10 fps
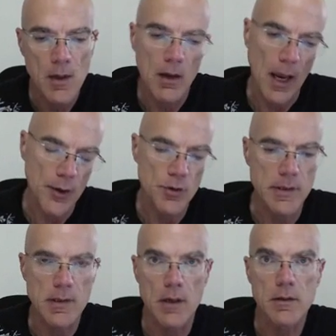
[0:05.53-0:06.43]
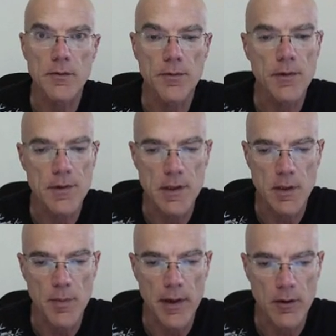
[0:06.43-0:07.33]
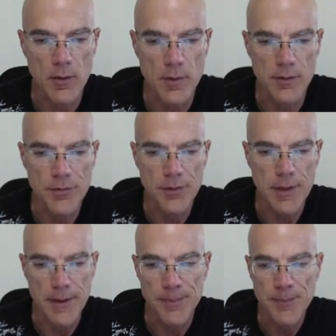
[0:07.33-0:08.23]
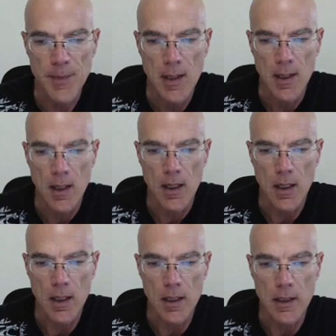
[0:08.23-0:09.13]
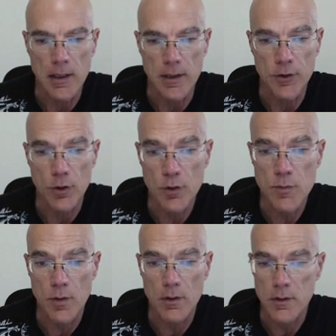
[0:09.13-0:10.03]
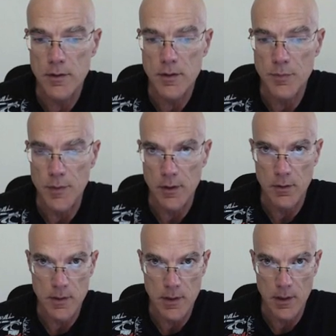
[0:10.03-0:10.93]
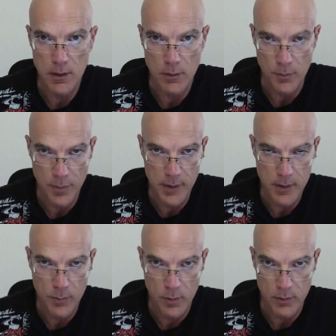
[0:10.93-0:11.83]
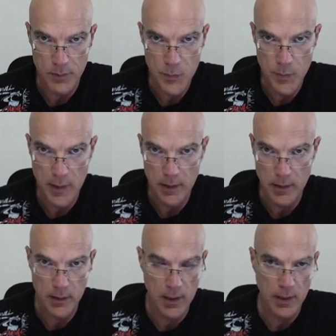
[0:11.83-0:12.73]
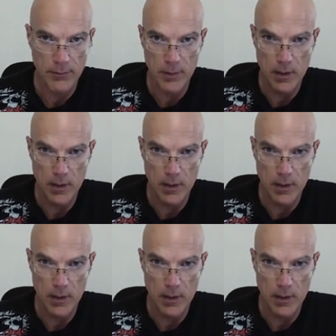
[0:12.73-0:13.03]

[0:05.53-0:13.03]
actually starting first in the binomial tree. In those models, because they are complete models, meaning that every